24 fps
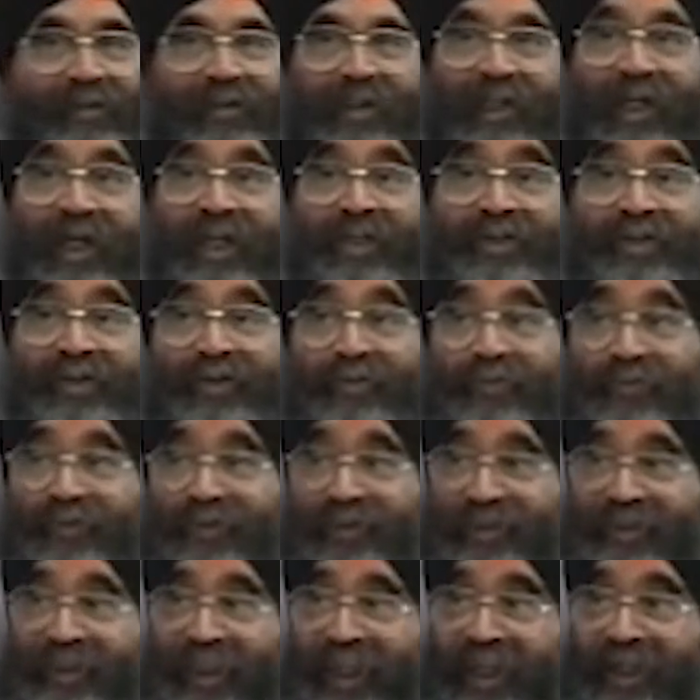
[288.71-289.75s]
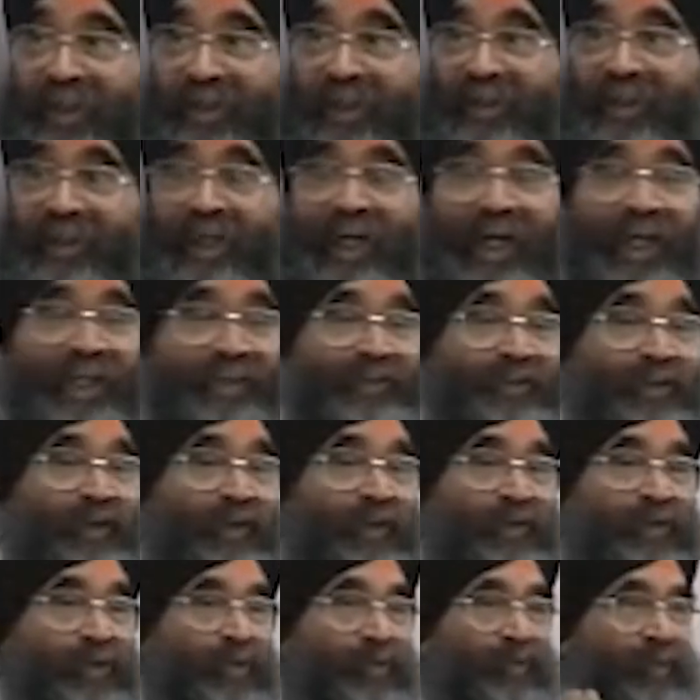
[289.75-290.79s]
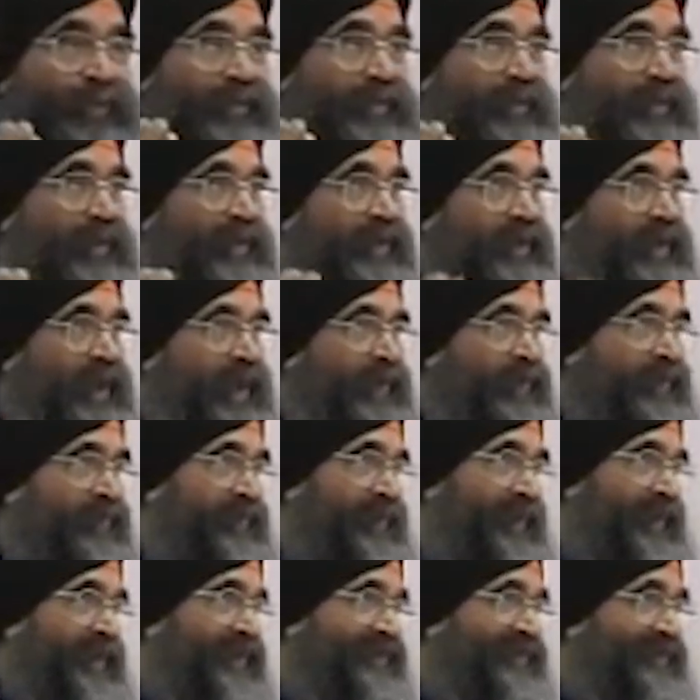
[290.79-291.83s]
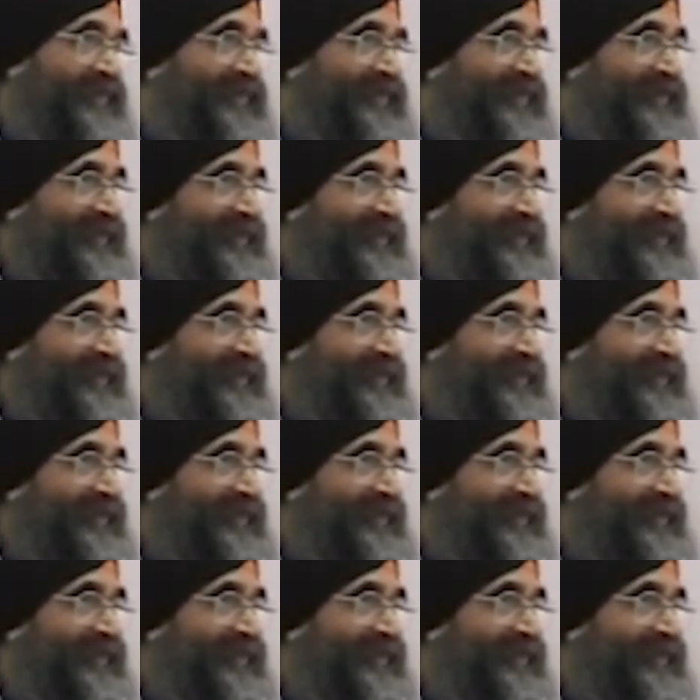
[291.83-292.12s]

that is your mistake. That is not Gurmat Naam Vyas.